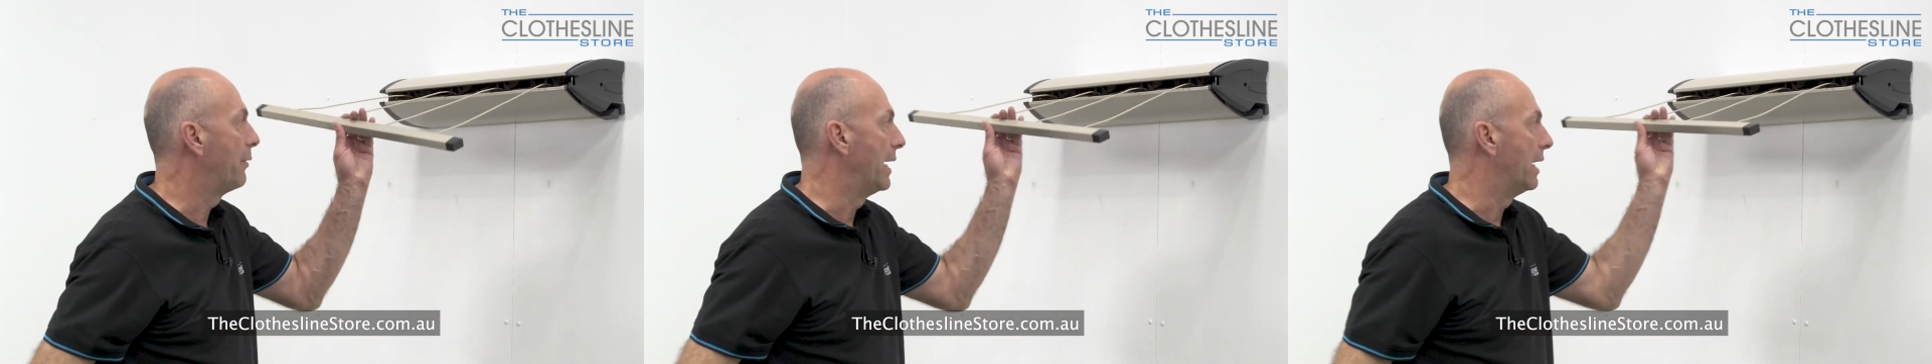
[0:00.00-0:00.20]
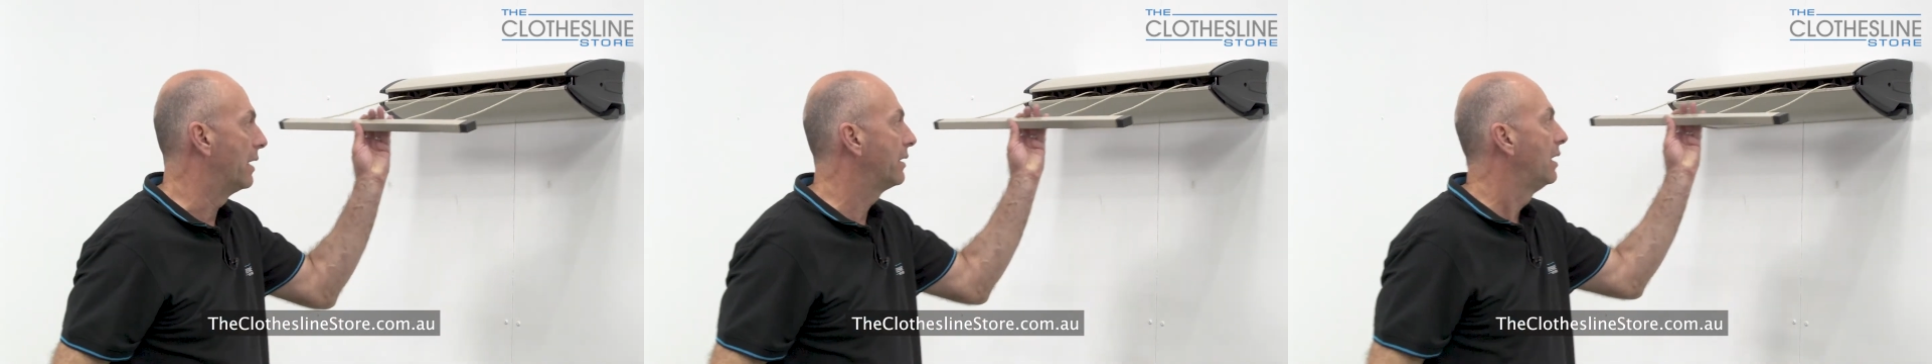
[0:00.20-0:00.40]

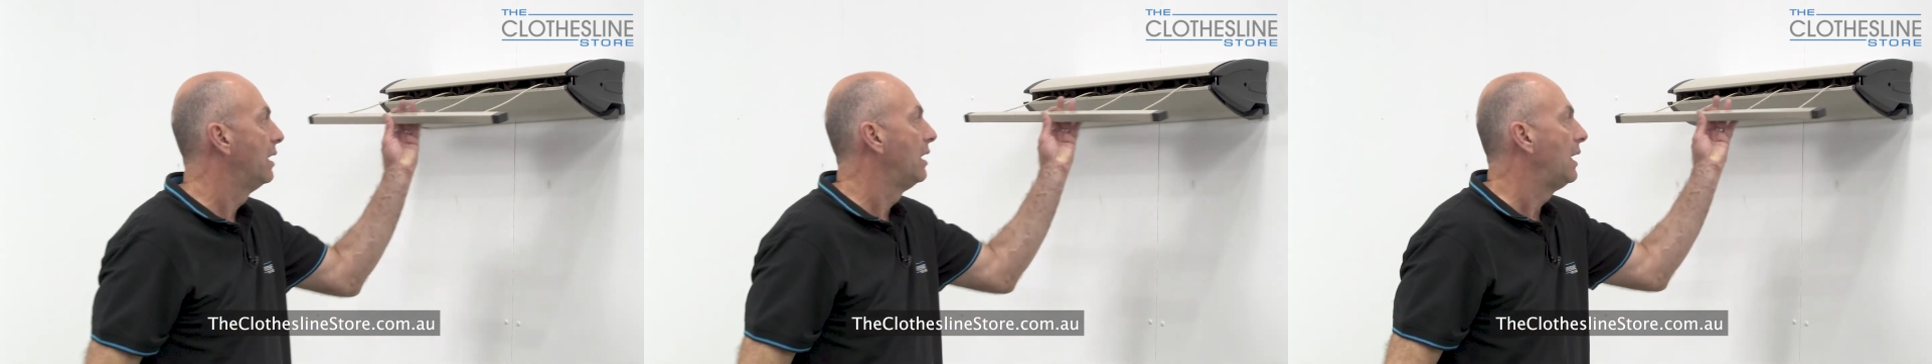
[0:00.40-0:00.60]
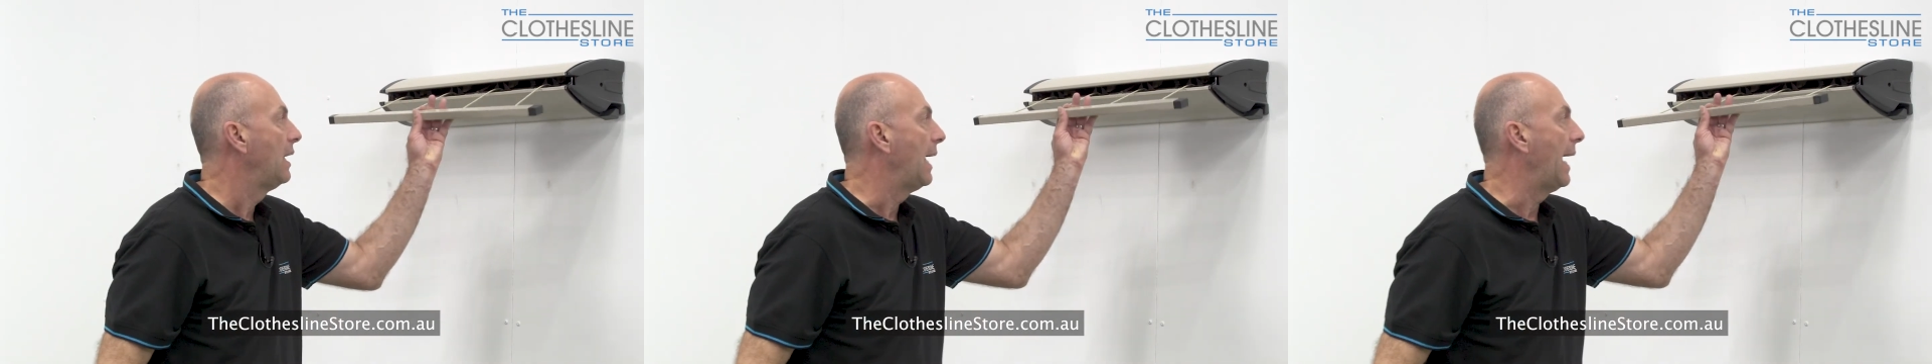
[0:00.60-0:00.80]
out
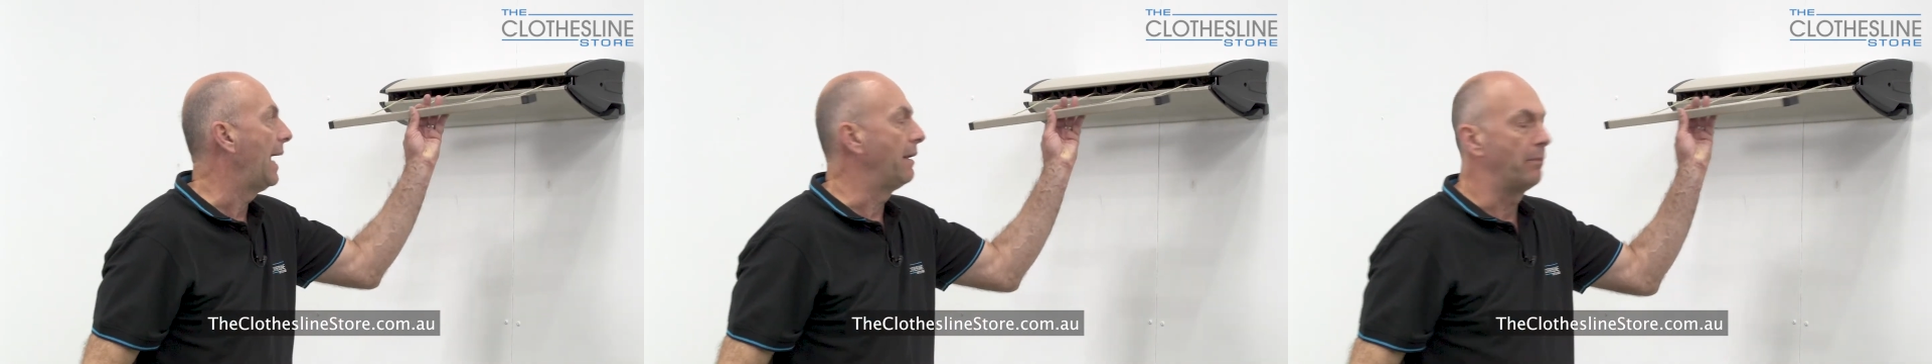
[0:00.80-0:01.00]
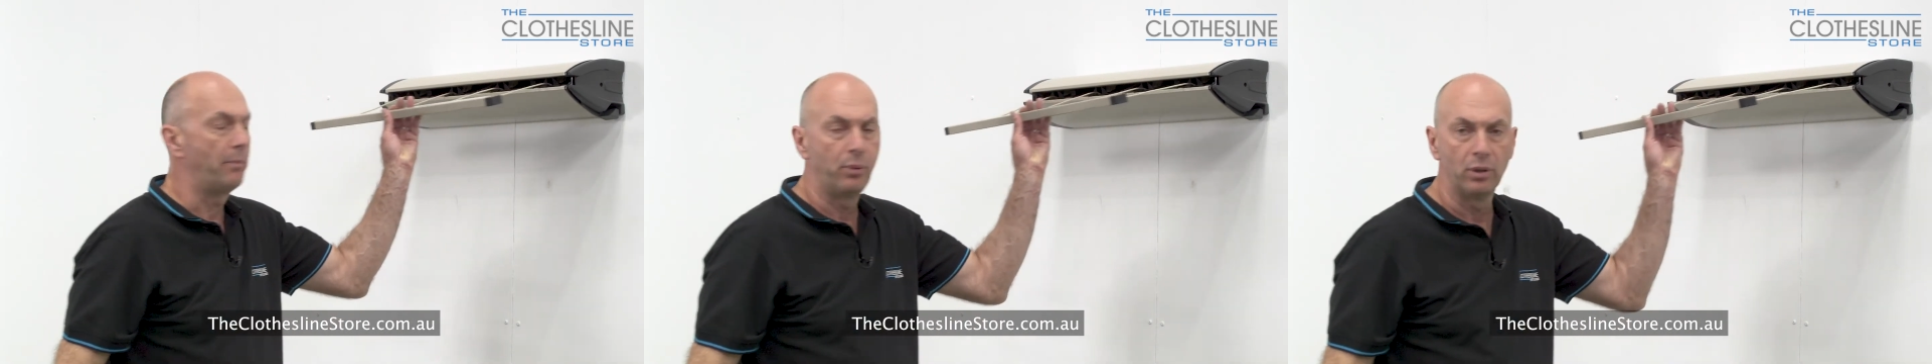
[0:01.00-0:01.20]

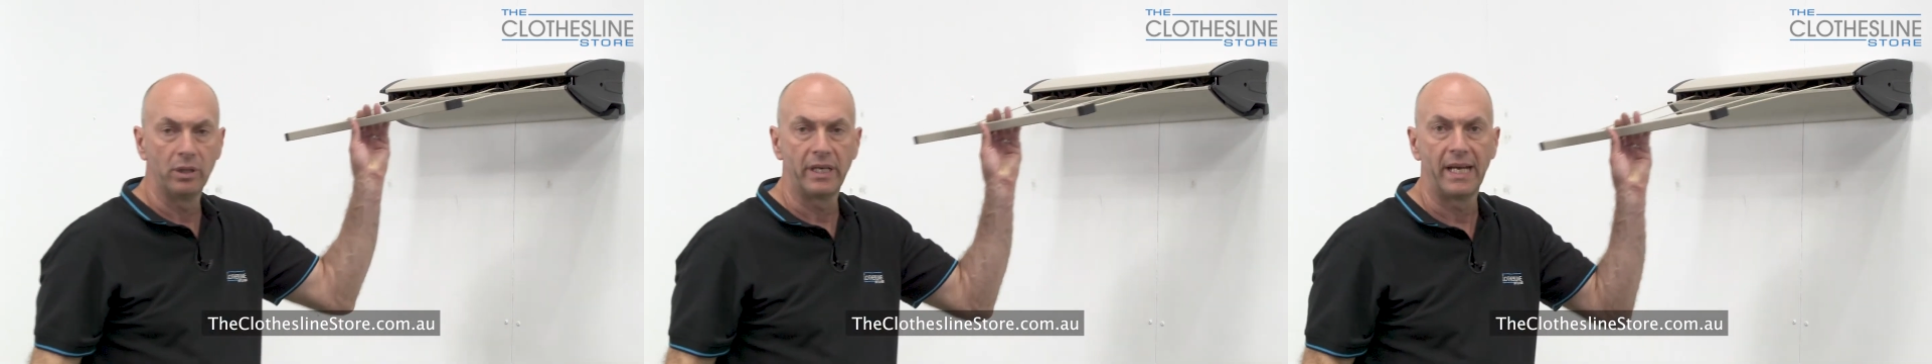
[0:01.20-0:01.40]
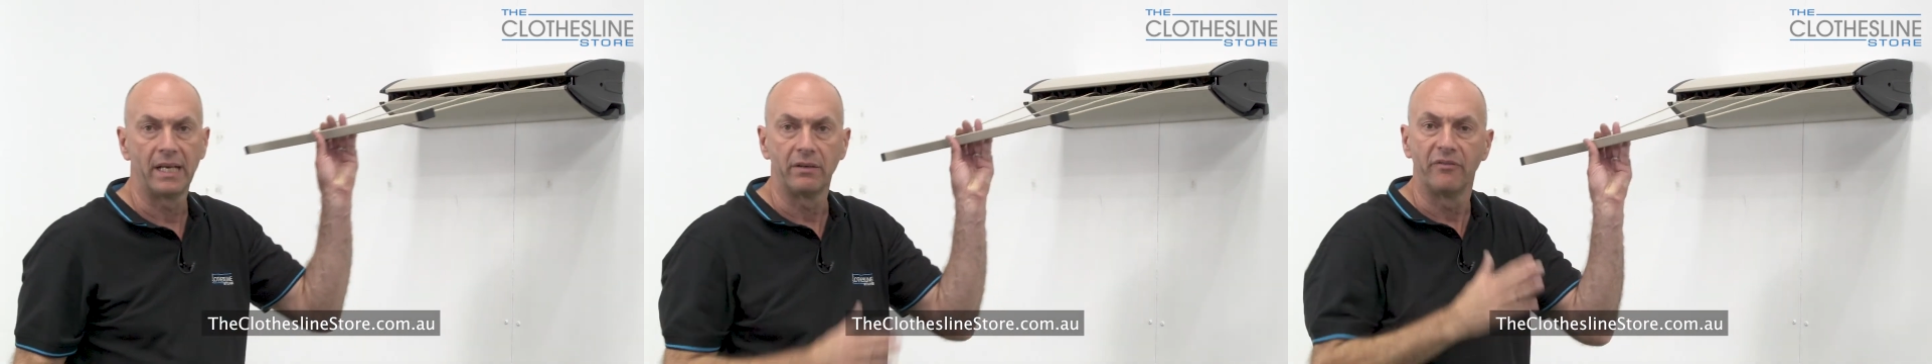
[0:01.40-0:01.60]
and
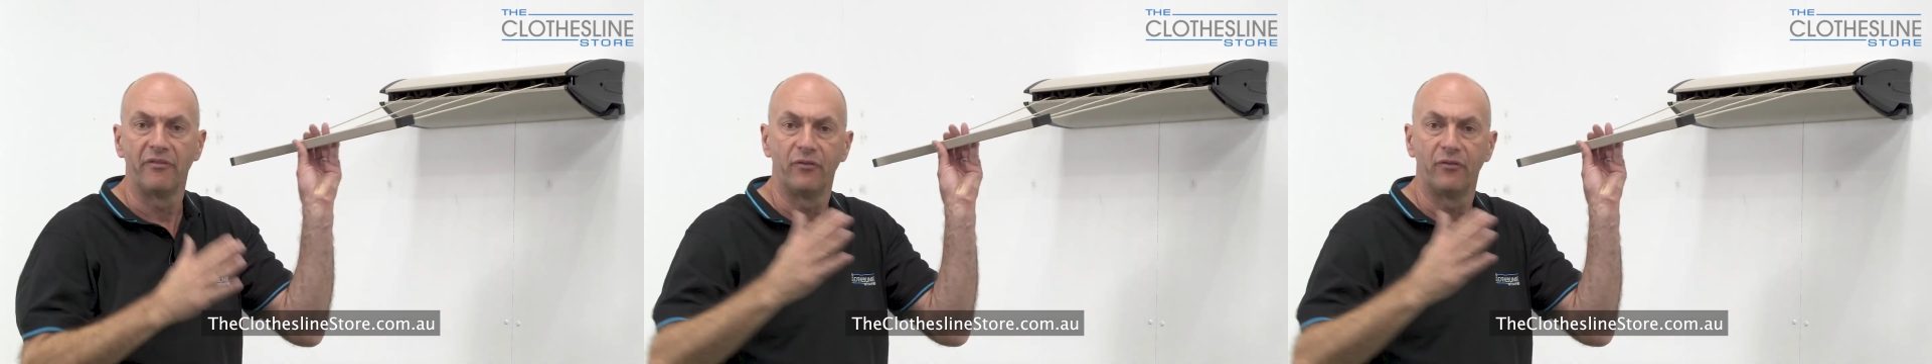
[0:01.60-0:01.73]
pull it out